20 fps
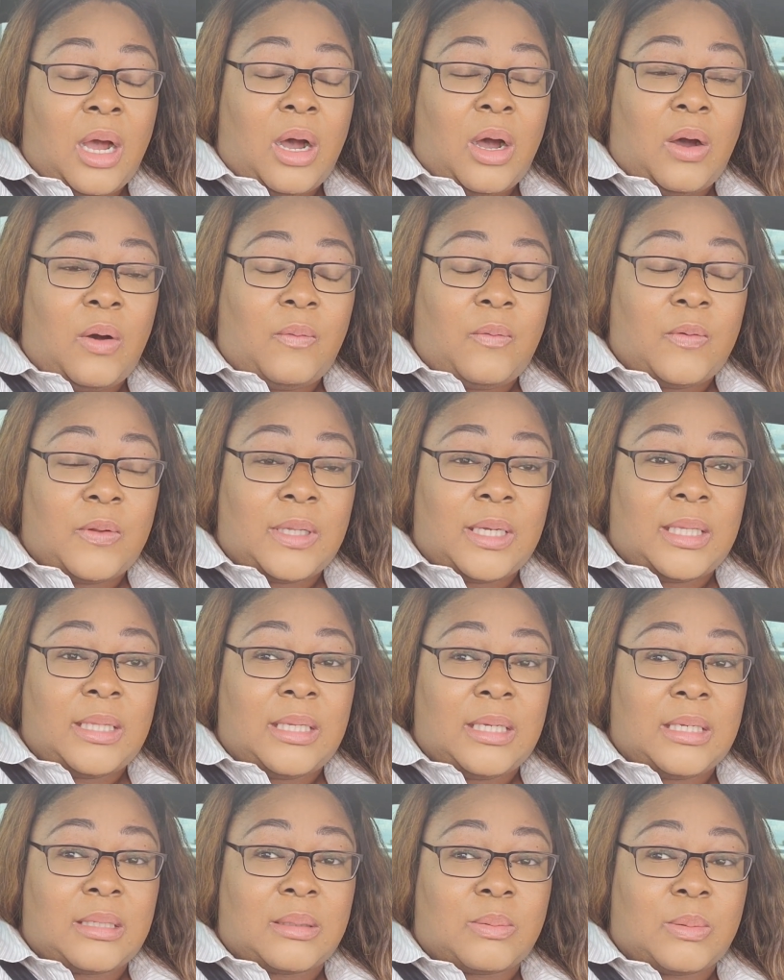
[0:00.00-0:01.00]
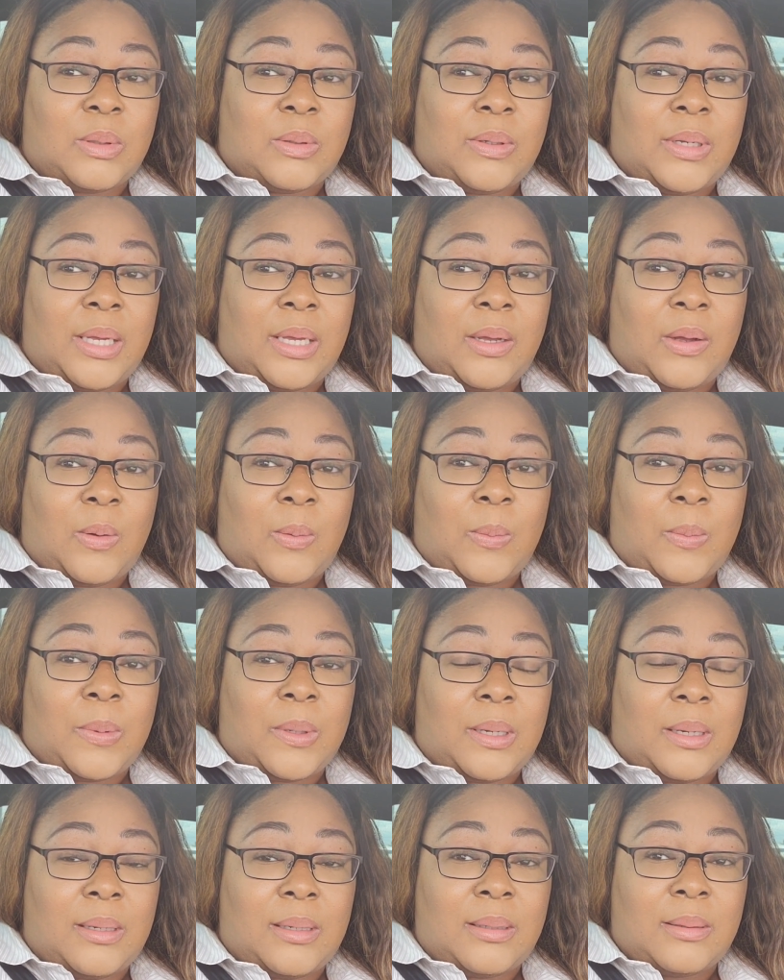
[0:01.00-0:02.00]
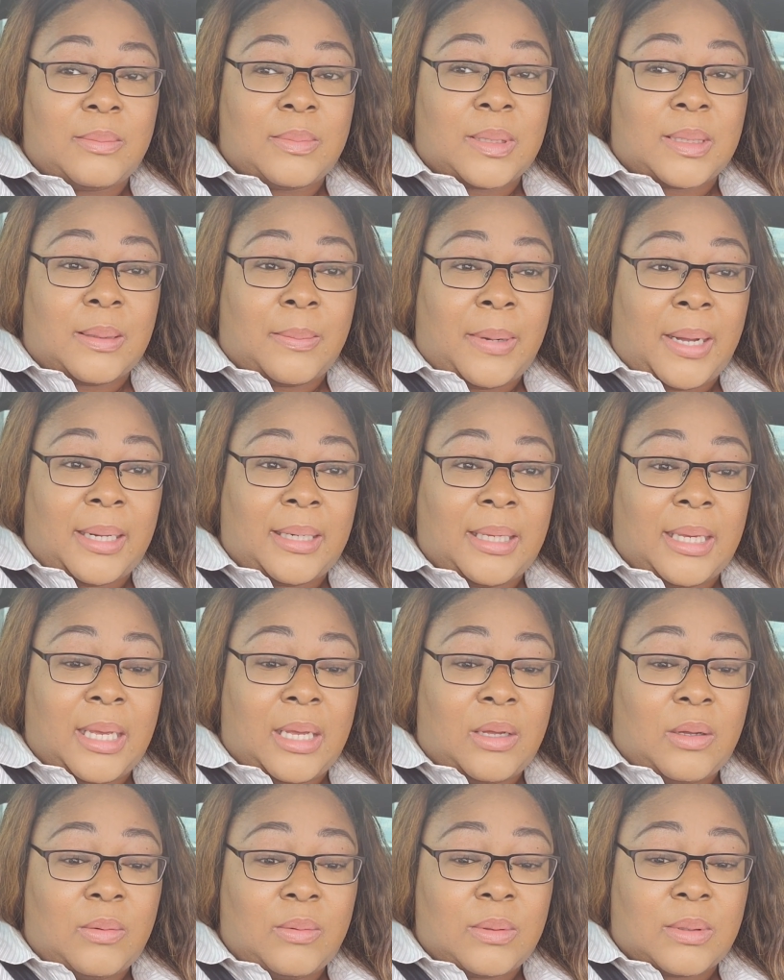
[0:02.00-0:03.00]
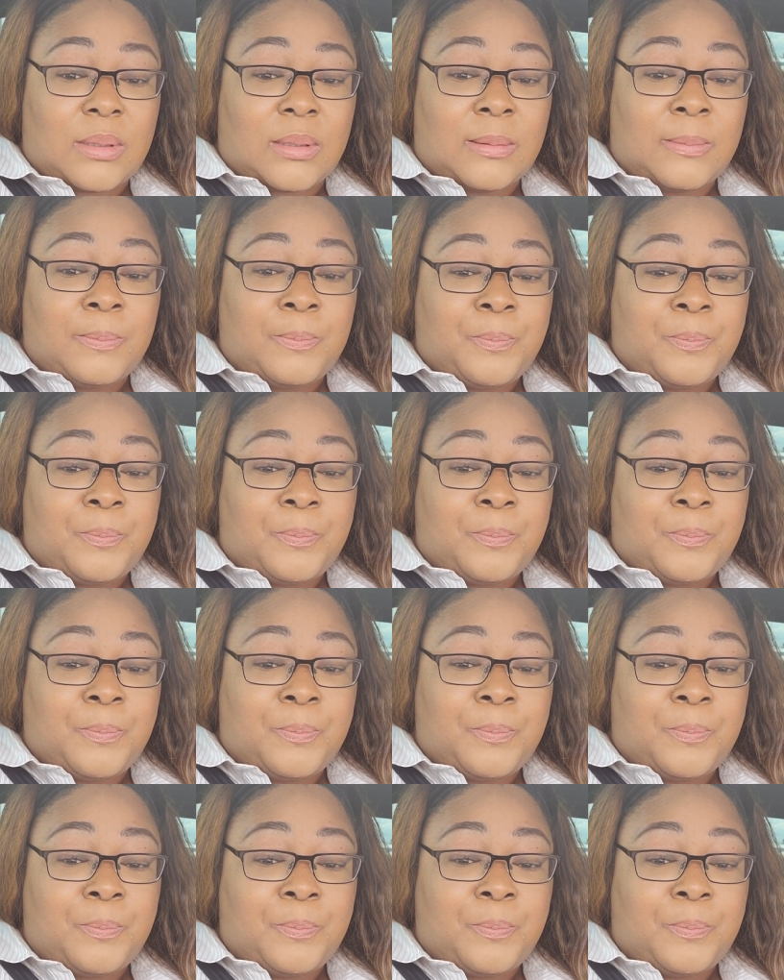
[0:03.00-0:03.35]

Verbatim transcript: Hopefully this will help um, somebody else